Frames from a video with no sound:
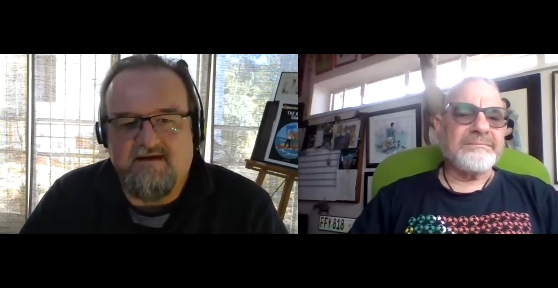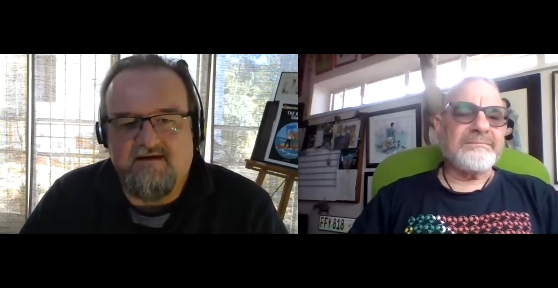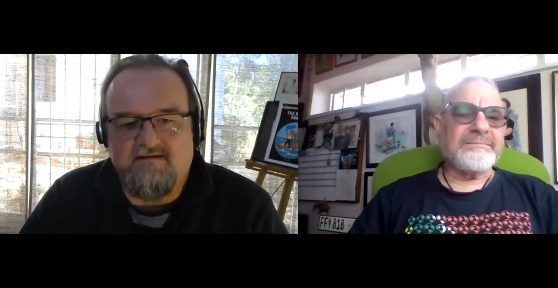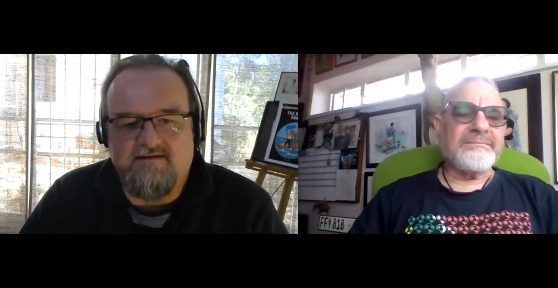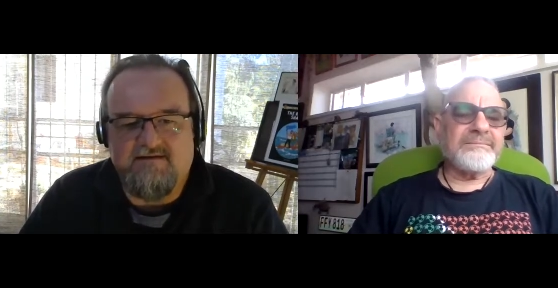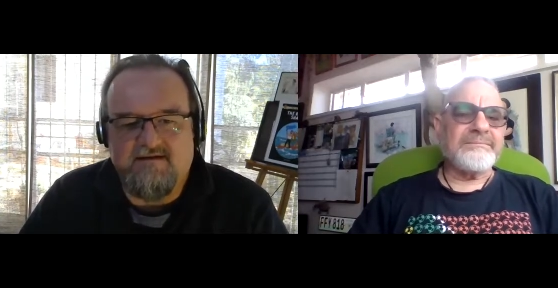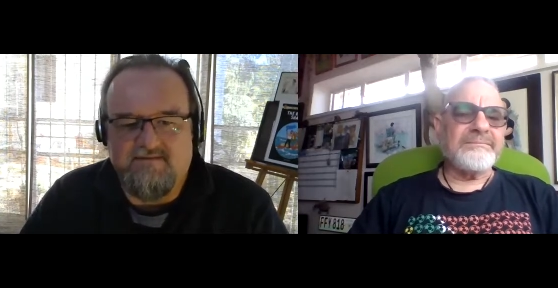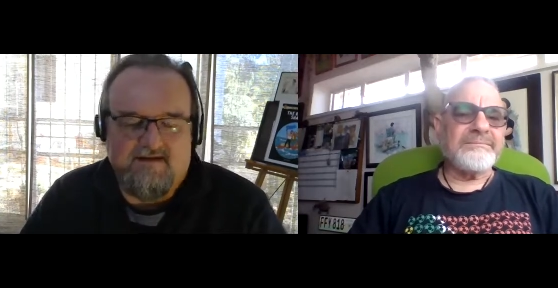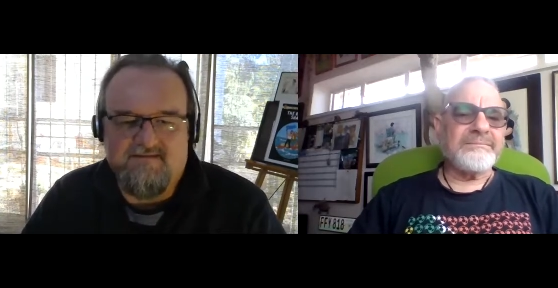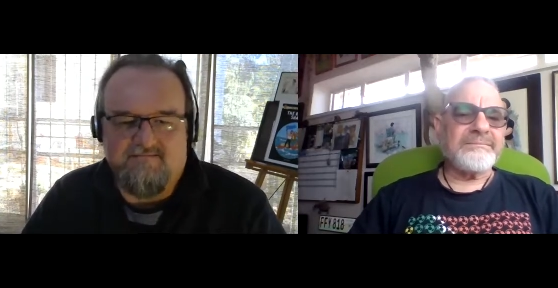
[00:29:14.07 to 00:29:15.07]
Speaker 1: And so
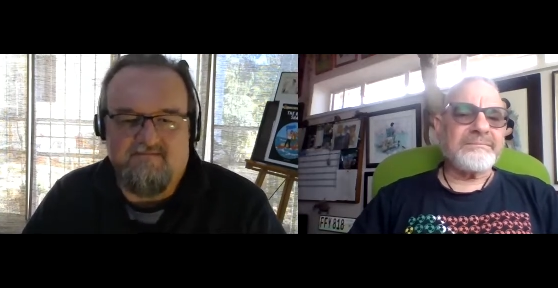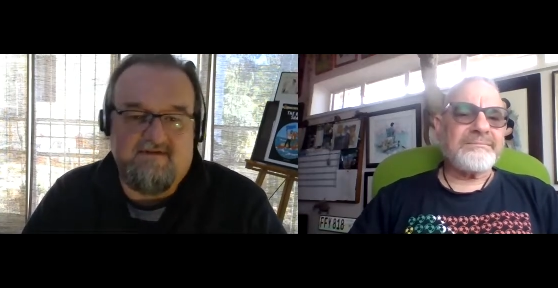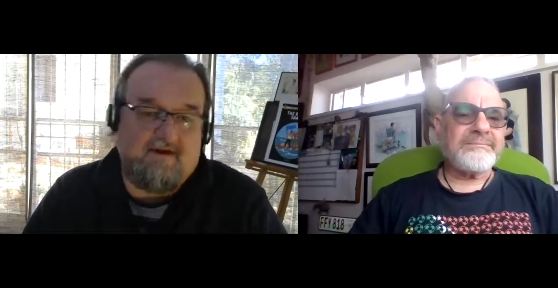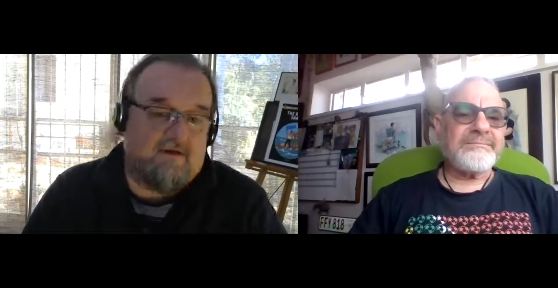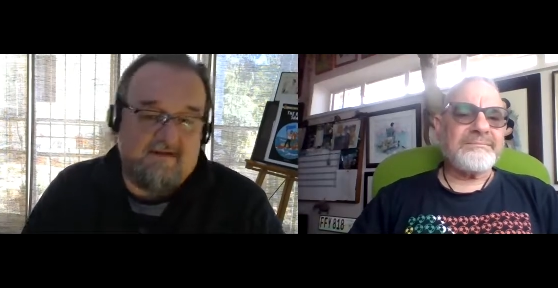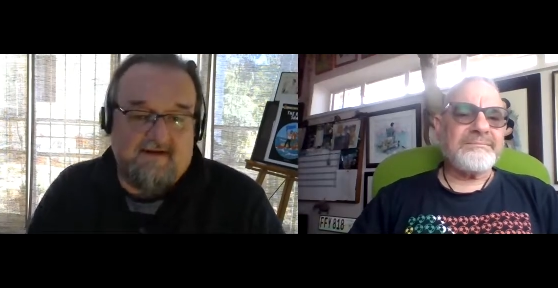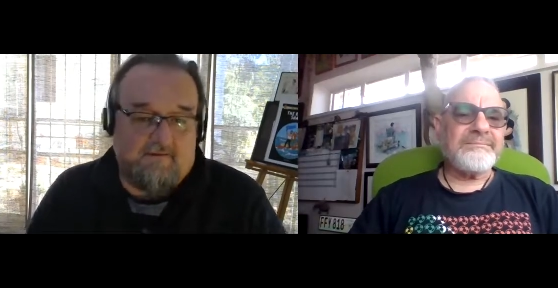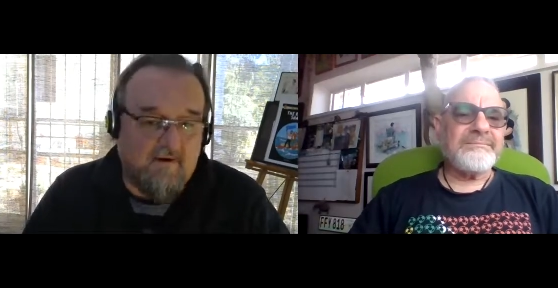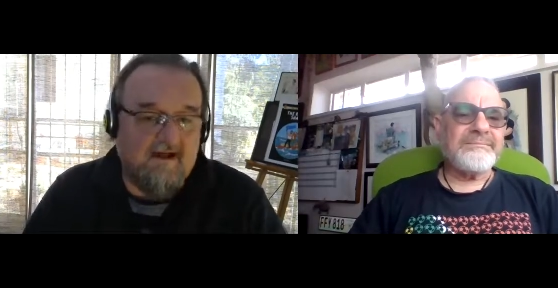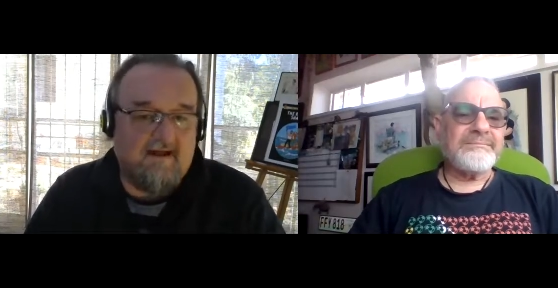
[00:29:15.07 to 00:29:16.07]
sometimes it goes
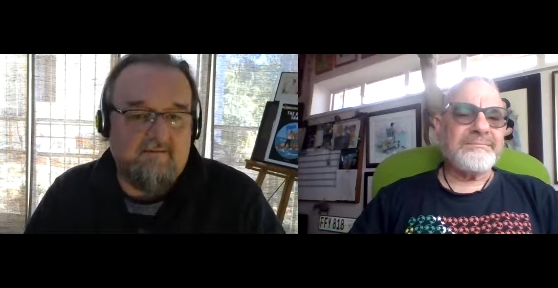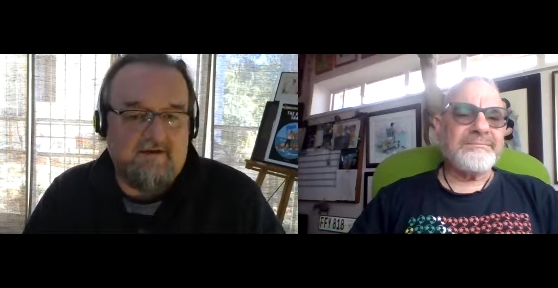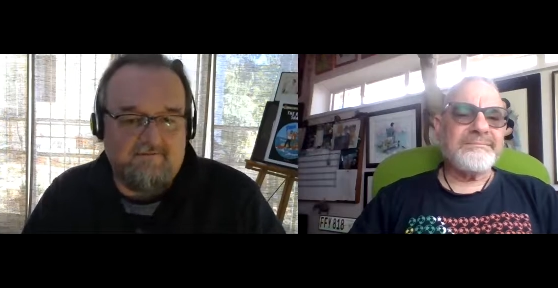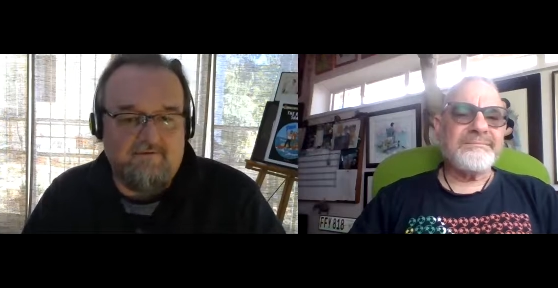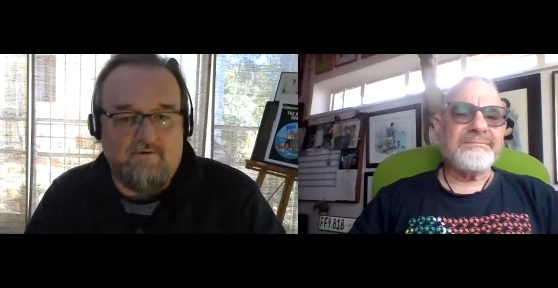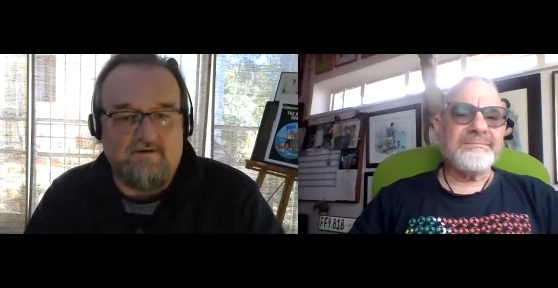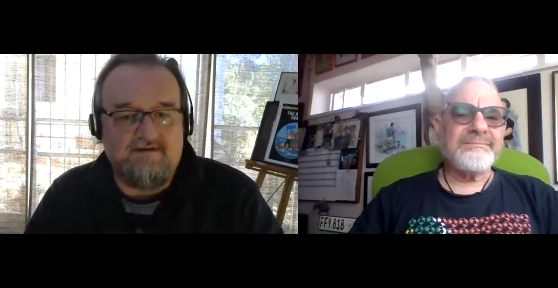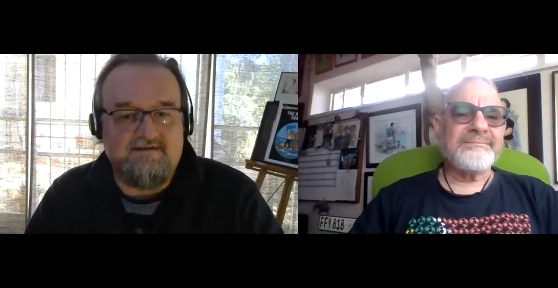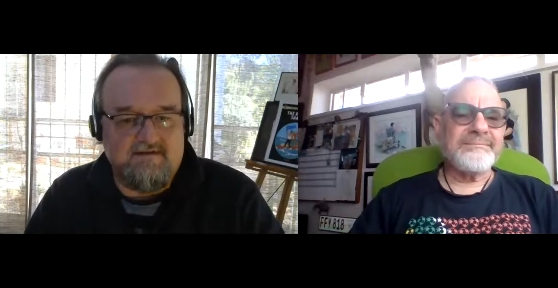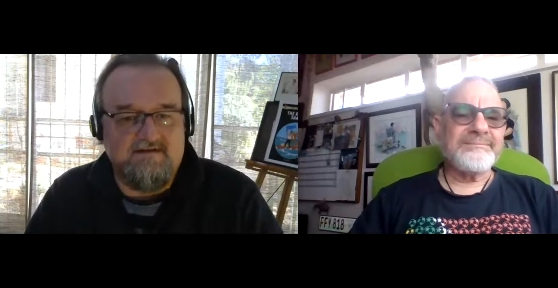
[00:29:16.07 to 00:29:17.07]
either way, but if it
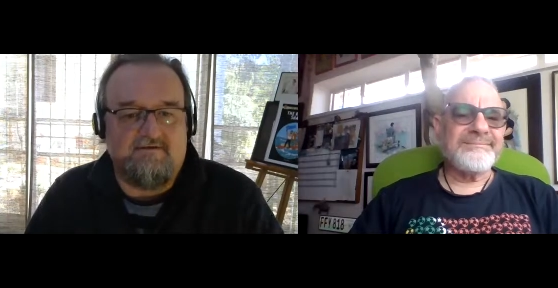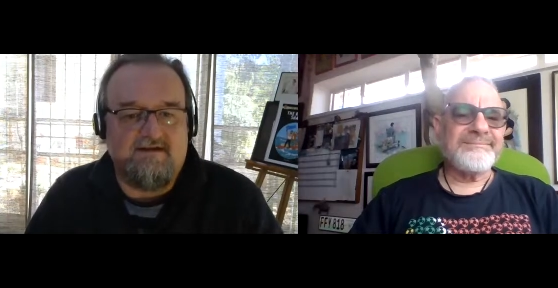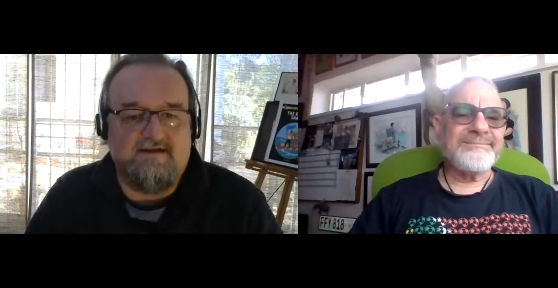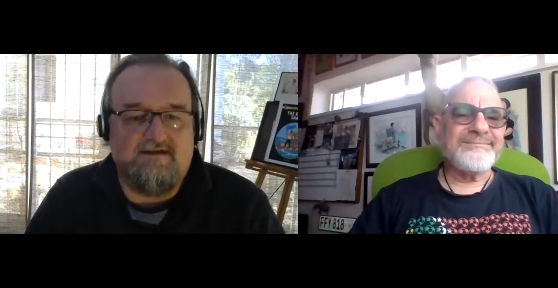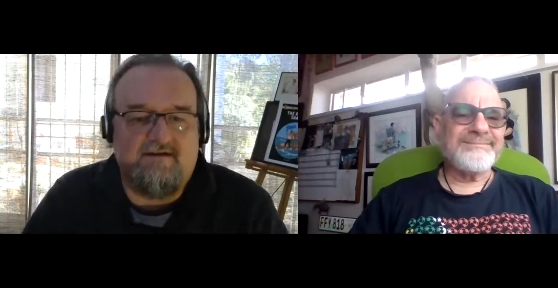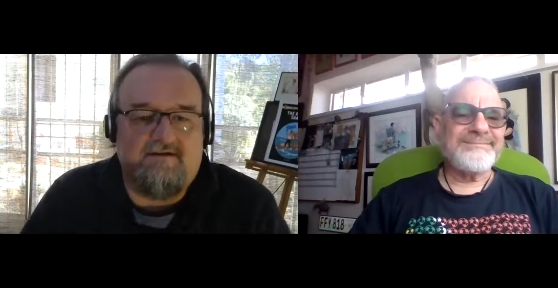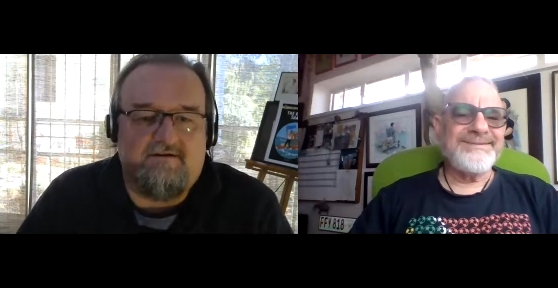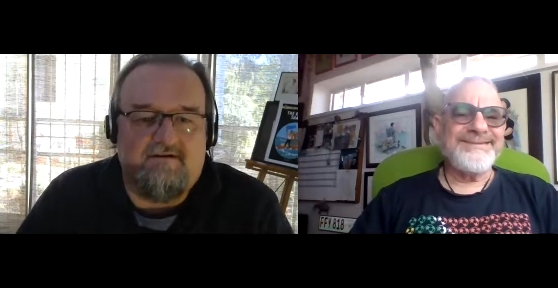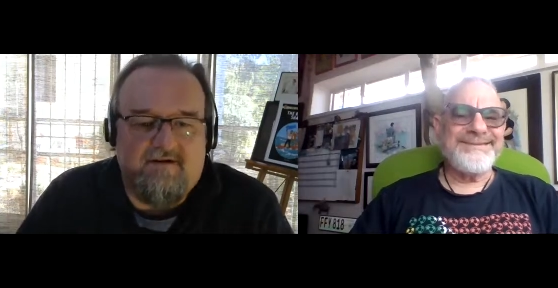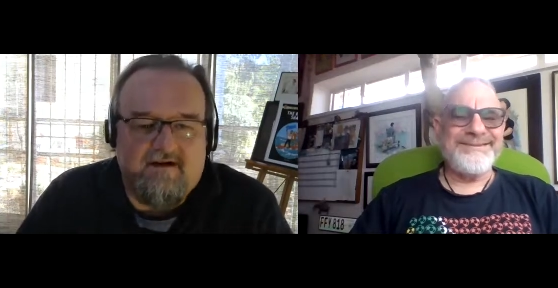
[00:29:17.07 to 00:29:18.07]
works, then it really, you know,
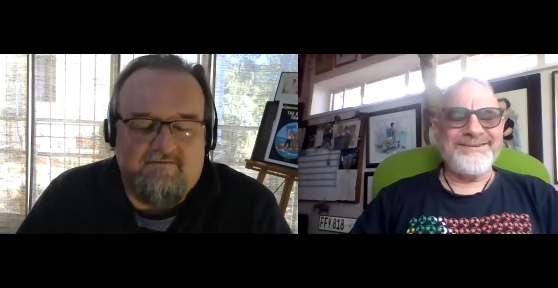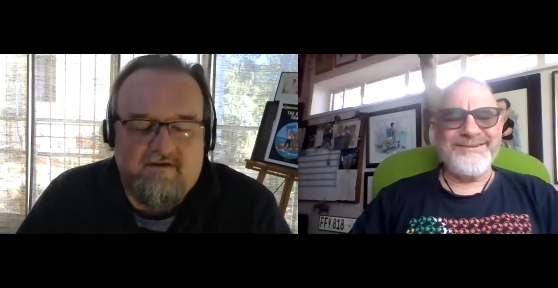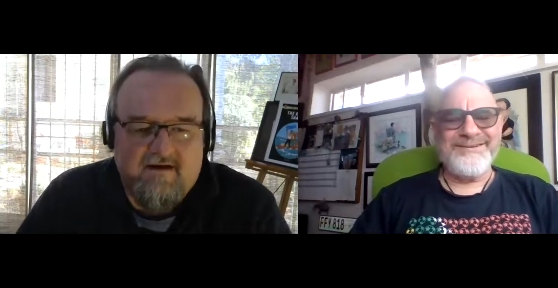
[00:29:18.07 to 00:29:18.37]
that kind of,